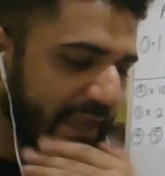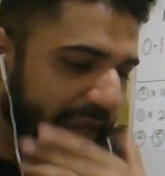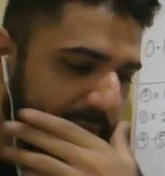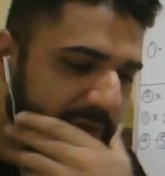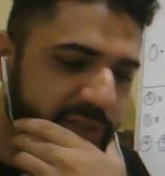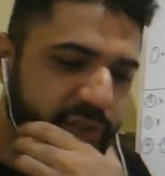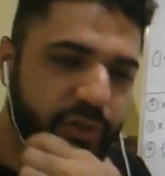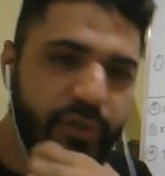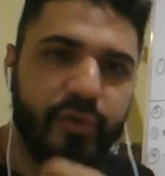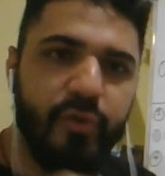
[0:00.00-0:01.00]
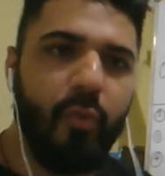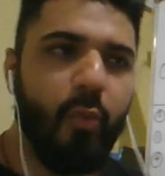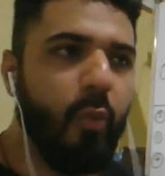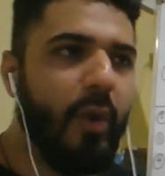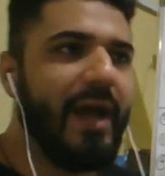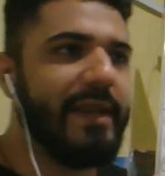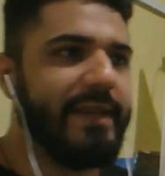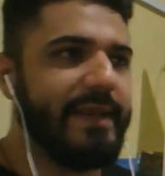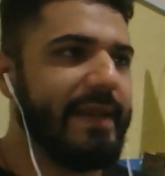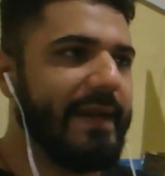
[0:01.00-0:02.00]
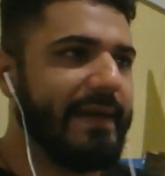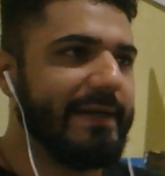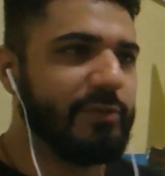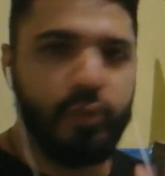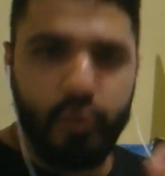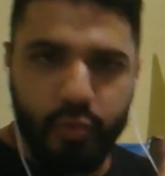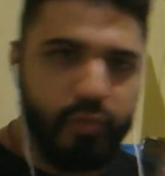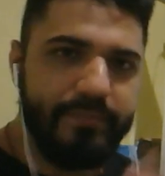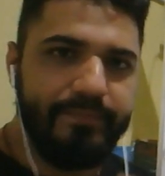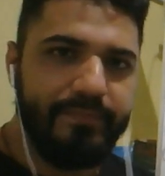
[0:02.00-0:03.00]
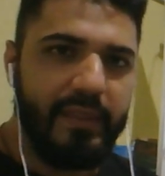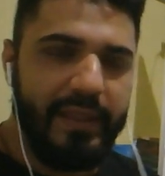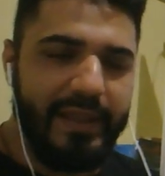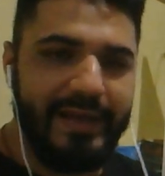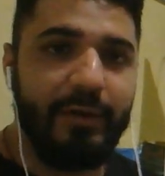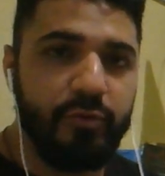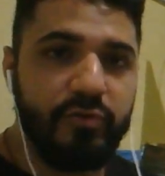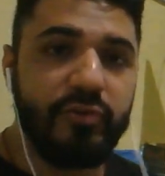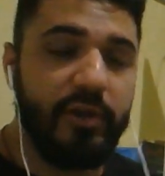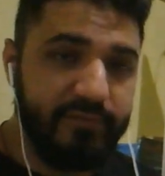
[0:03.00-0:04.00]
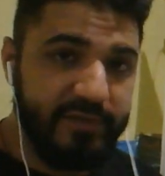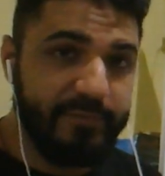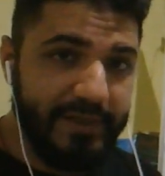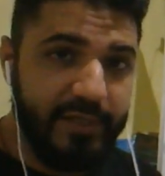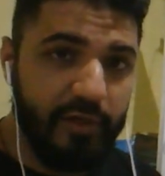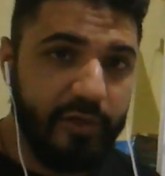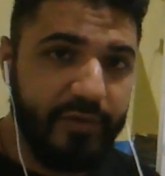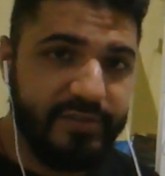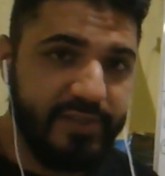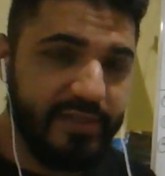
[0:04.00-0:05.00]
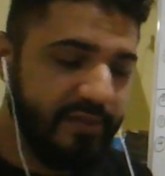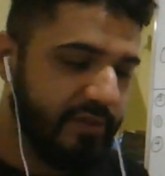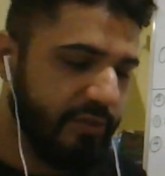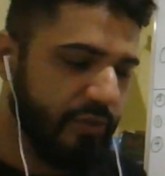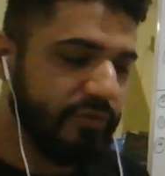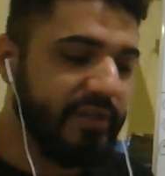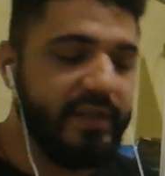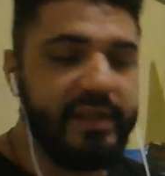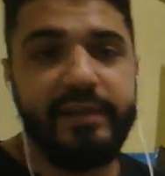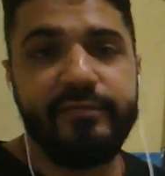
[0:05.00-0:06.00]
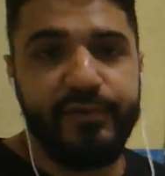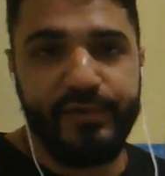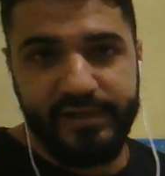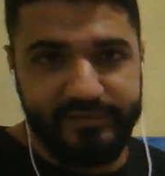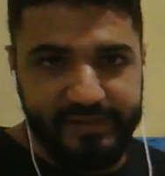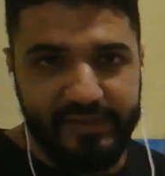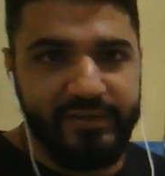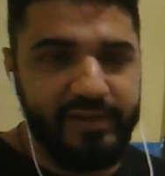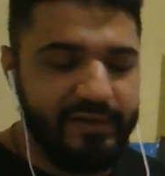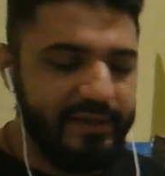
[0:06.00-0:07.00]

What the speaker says: I want to show you what to do and how to solve this particular question using the info that is given.